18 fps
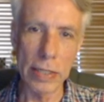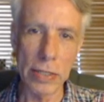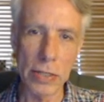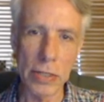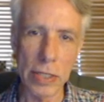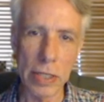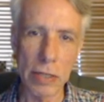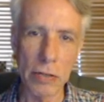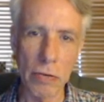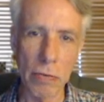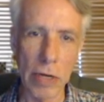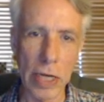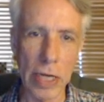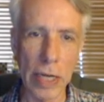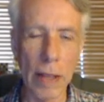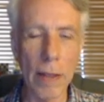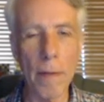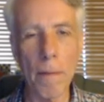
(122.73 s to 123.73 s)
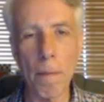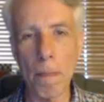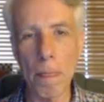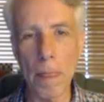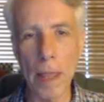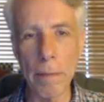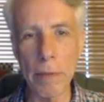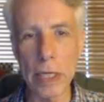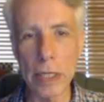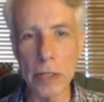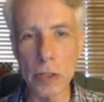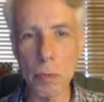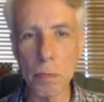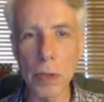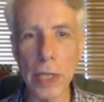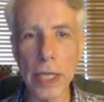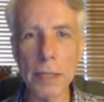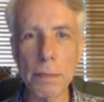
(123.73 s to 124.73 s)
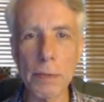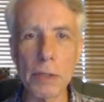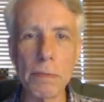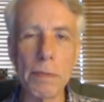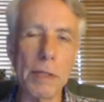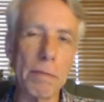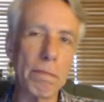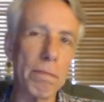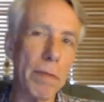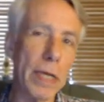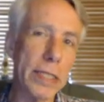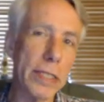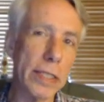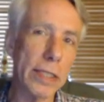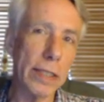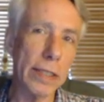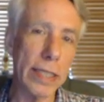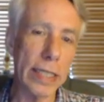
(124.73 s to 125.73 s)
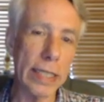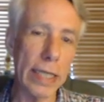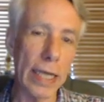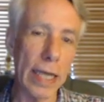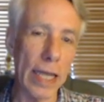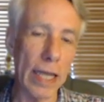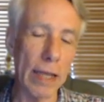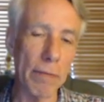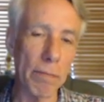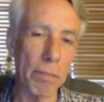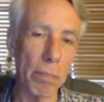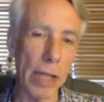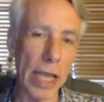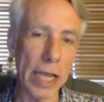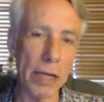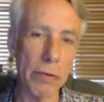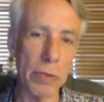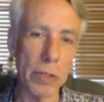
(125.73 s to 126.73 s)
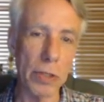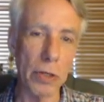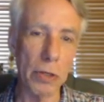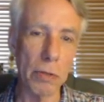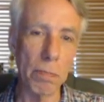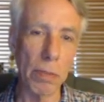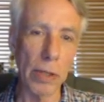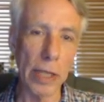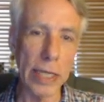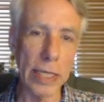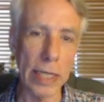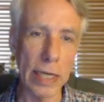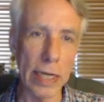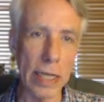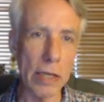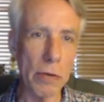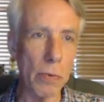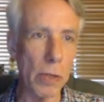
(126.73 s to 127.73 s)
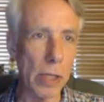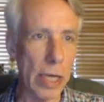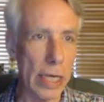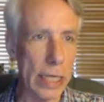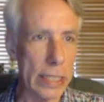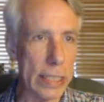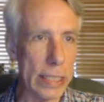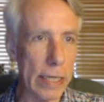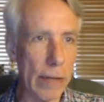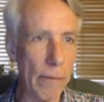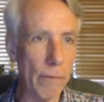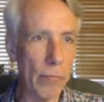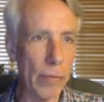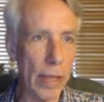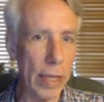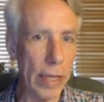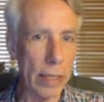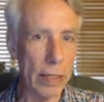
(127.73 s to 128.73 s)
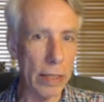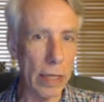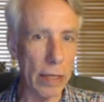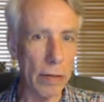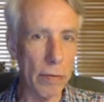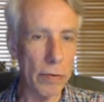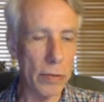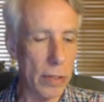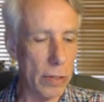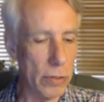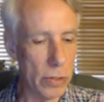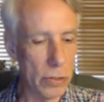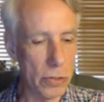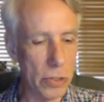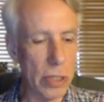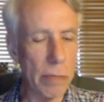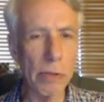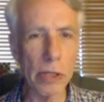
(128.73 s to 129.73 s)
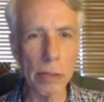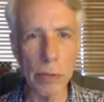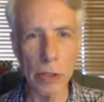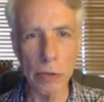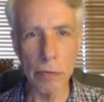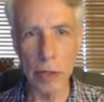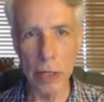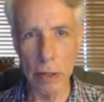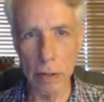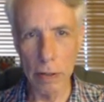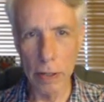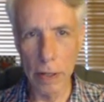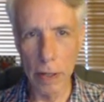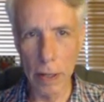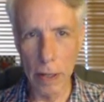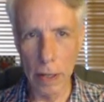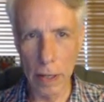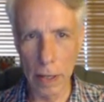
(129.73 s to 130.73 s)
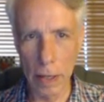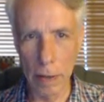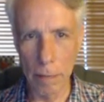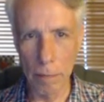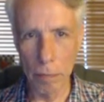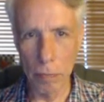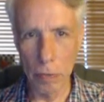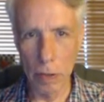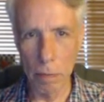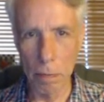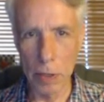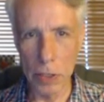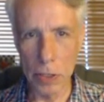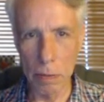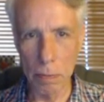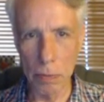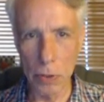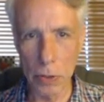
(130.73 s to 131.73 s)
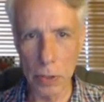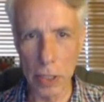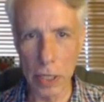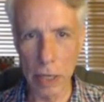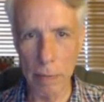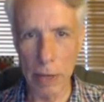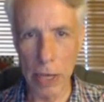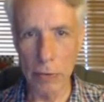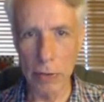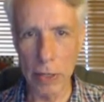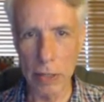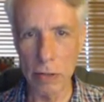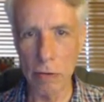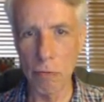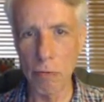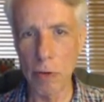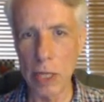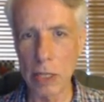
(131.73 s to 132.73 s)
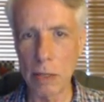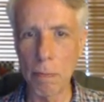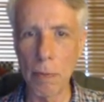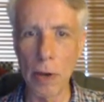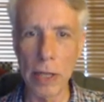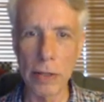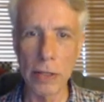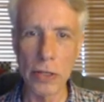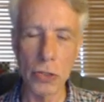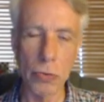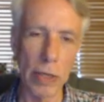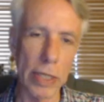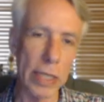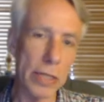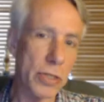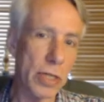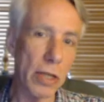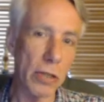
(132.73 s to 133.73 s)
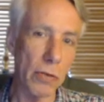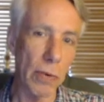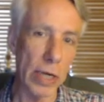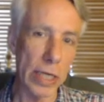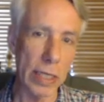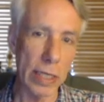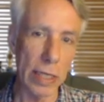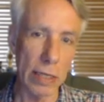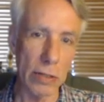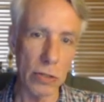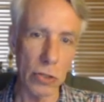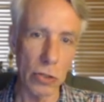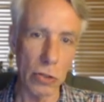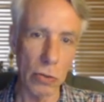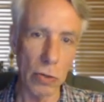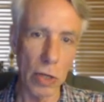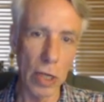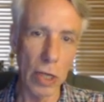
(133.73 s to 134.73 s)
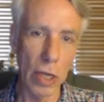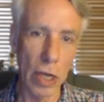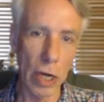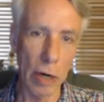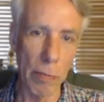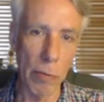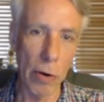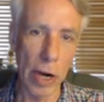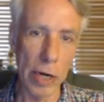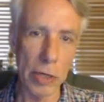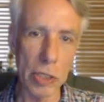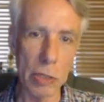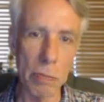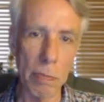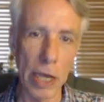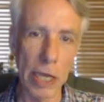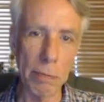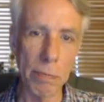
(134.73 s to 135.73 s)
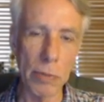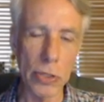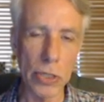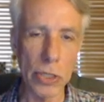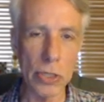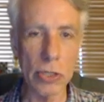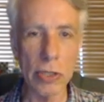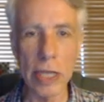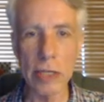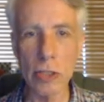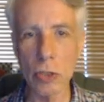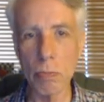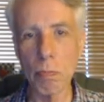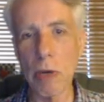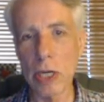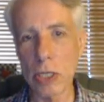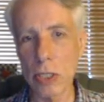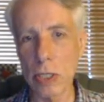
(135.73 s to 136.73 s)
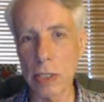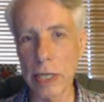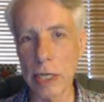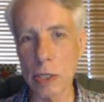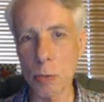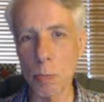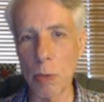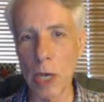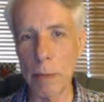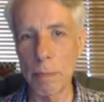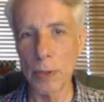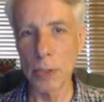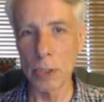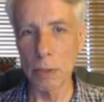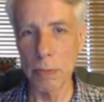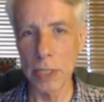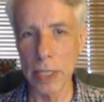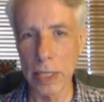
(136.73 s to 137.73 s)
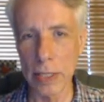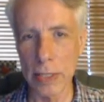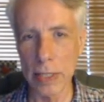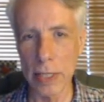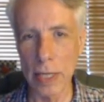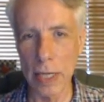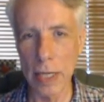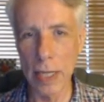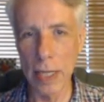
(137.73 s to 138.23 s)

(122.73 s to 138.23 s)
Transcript: c3. I mean, it's playable, but basically um, black with good play can equalize. And uh, there's a similar move here. Um, the bishop could come out and defend the pawn this way. That's another way to get to a Maroczy bind position. That's much less popular because uh,